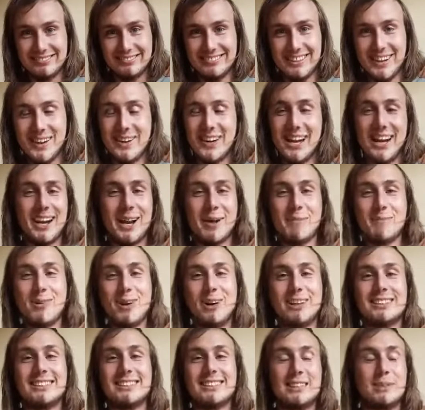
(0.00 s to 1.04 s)
Again, I'm
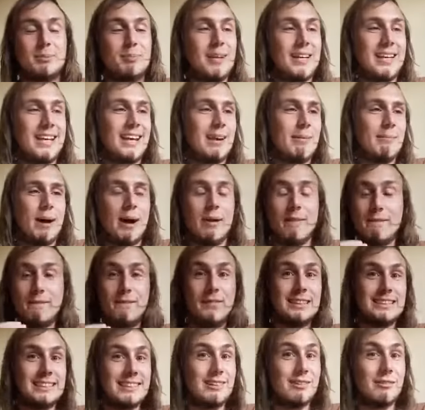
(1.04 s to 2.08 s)
not just speaking about
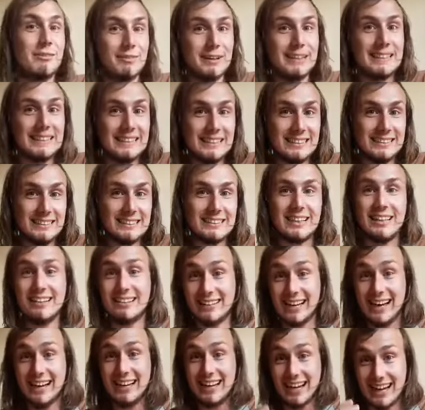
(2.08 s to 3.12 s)
physical fitness,
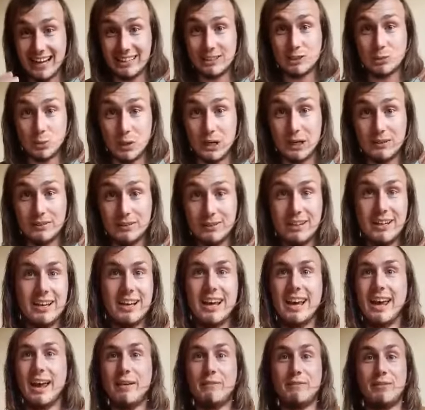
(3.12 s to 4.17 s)
that as well.
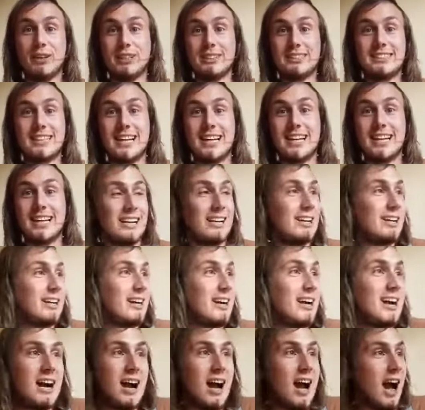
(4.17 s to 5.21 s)
If you're saying,
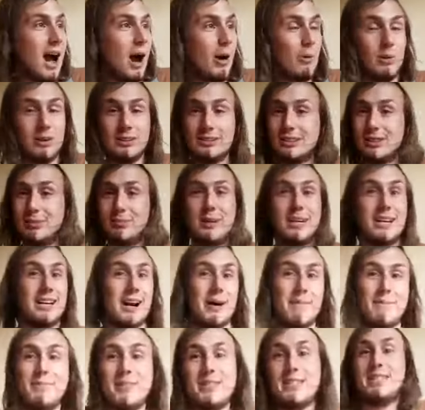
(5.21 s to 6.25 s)
look, I want to
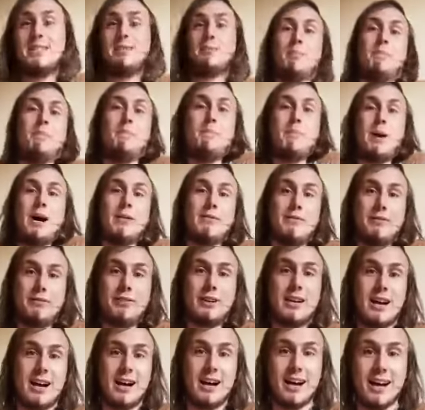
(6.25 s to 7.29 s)
become this buff
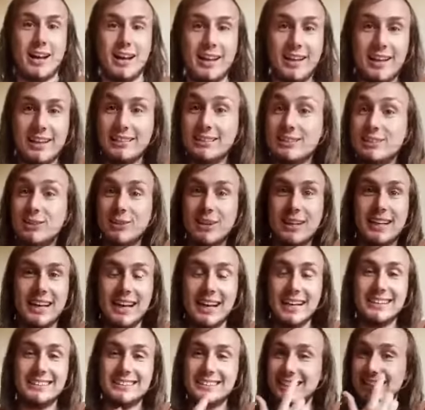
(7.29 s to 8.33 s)
guy in
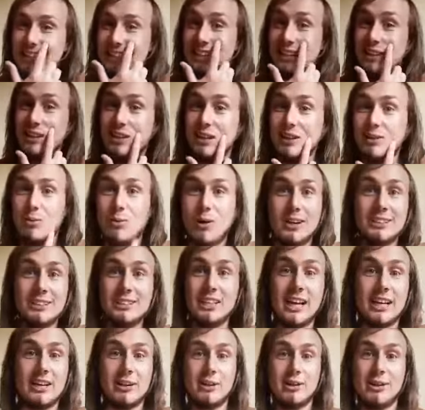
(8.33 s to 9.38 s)
2018, and then 1
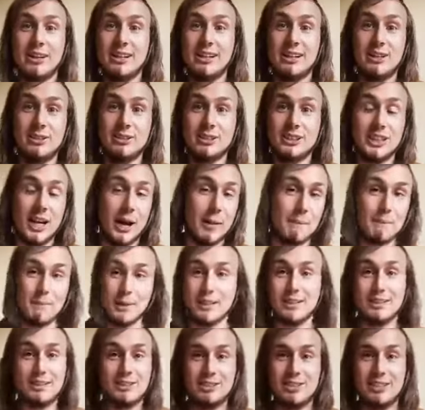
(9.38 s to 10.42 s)
January you jump
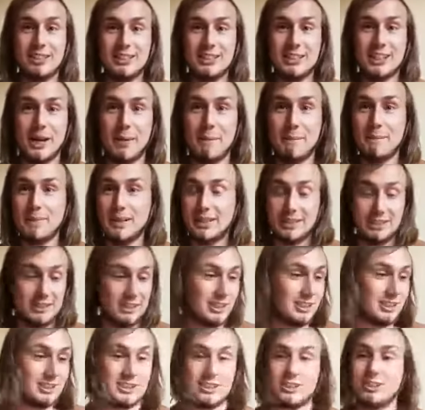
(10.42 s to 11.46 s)
into the gym and you
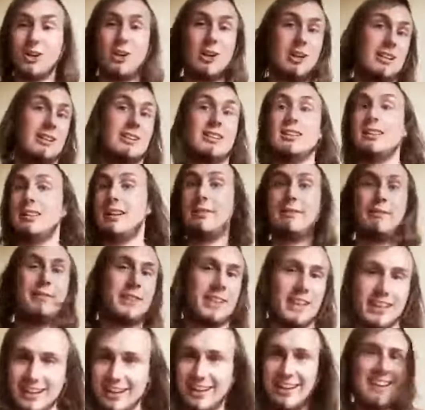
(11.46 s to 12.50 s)
just start
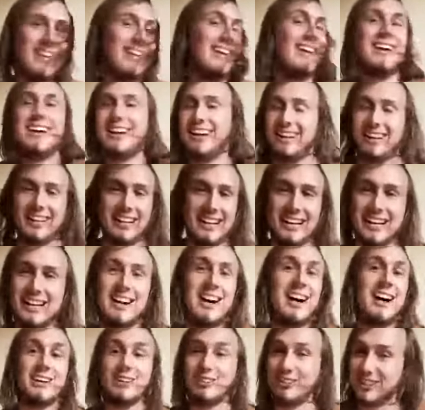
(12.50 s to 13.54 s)
lifting, you know,
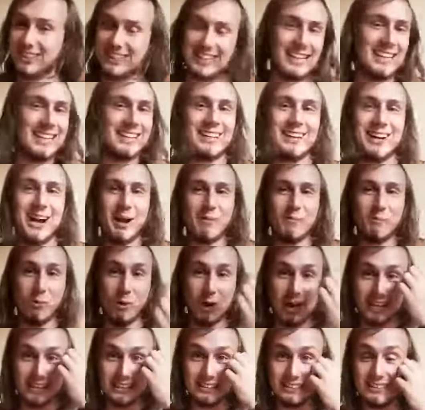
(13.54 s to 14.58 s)
100 kilogram
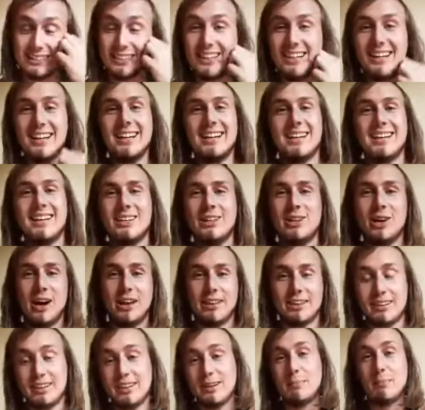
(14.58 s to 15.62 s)
weights, you're
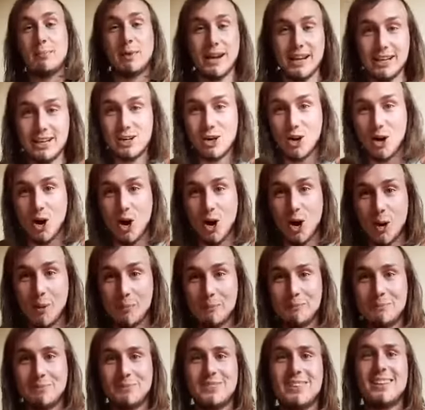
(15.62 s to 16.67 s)
either going to break your
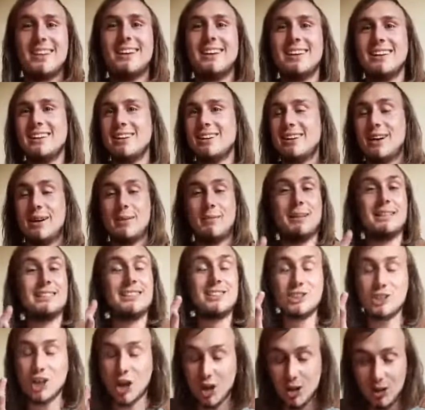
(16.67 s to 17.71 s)
arm, you're going to be
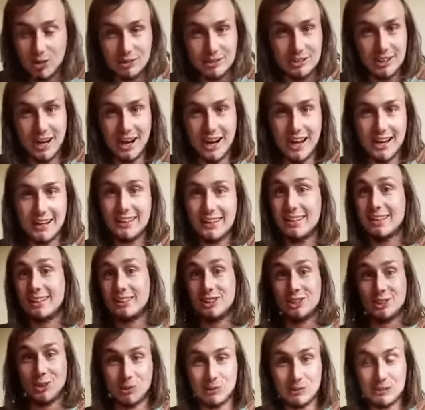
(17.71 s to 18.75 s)
so tired and
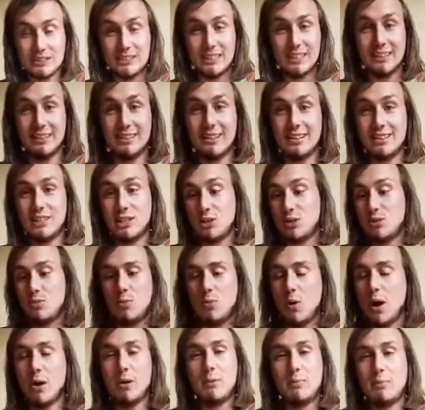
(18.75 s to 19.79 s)
exhausted that you
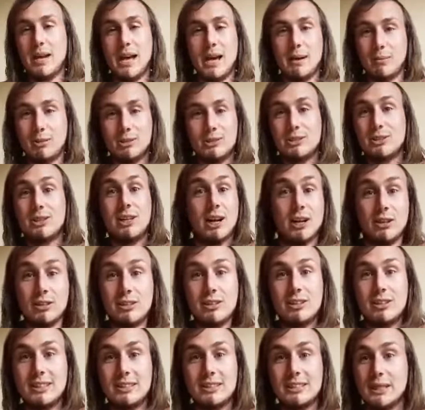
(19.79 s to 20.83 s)
won't be able to go to
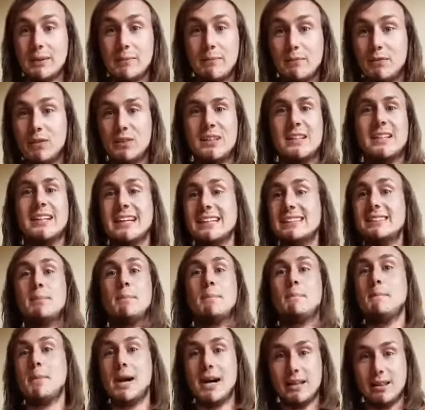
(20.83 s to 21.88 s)
the gym for the next
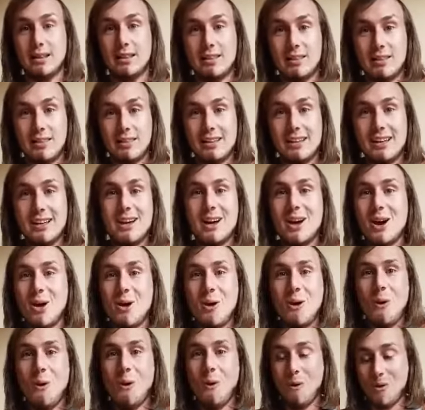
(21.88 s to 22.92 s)
month,
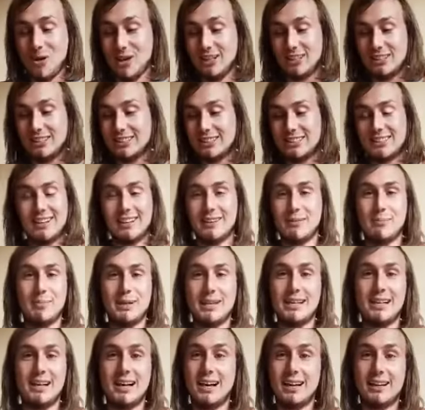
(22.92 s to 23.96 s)
or you're just going to
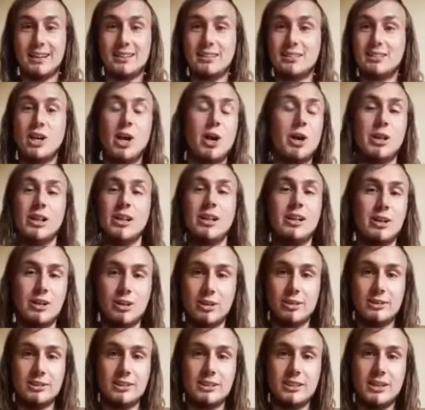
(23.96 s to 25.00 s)
be like totally
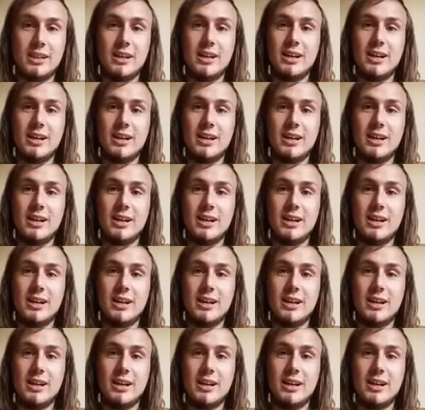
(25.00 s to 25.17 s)
lose